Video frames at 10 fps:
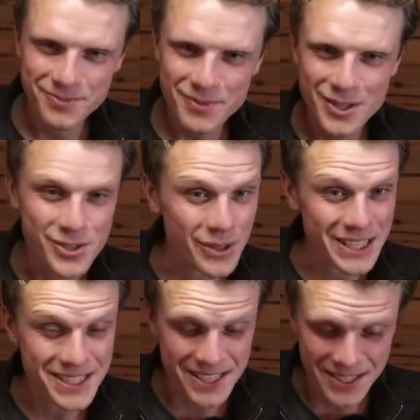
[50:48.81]
So let's
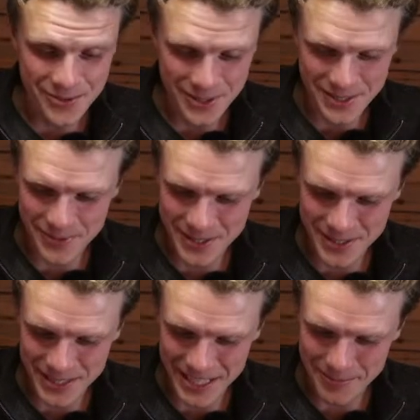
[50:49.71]
see what's
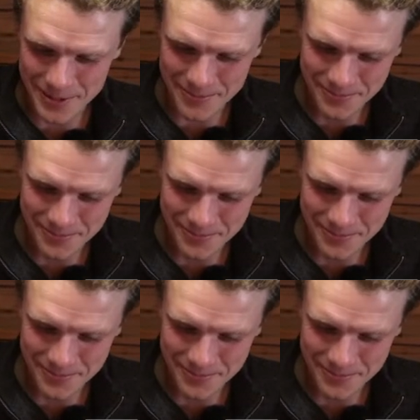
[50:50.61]
gonna happen.